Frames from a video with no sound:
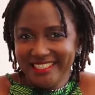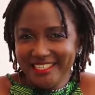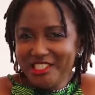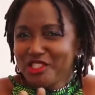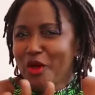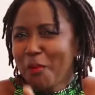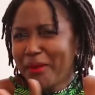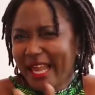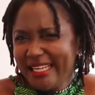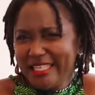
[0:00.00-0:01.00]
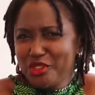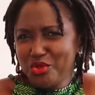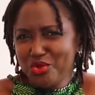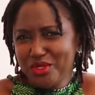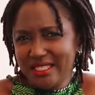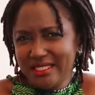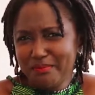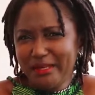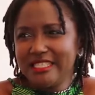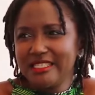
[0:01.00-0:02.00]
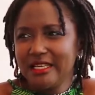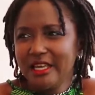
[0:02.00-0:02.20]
She's not planning to do it, but